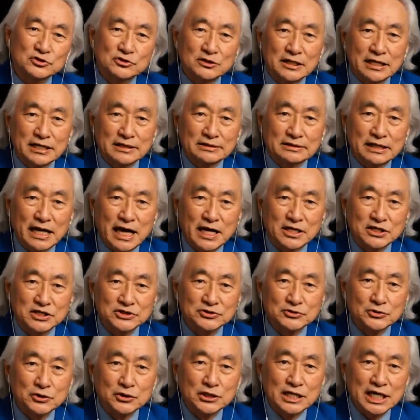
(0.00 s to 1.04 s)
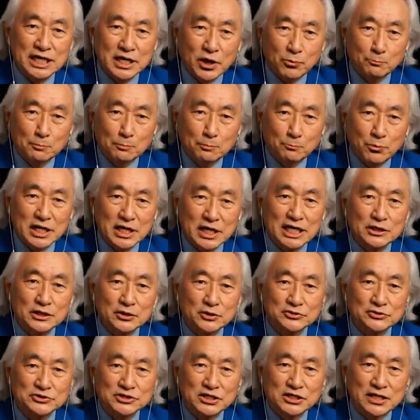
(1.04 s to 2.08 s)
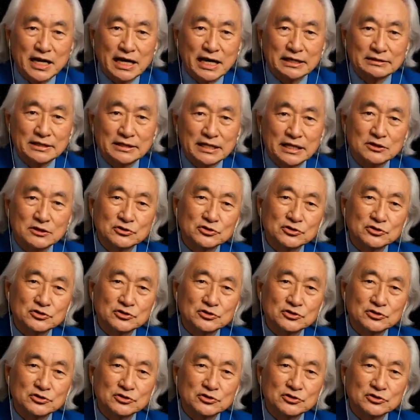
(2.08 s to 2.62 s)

On March 16th, 2026,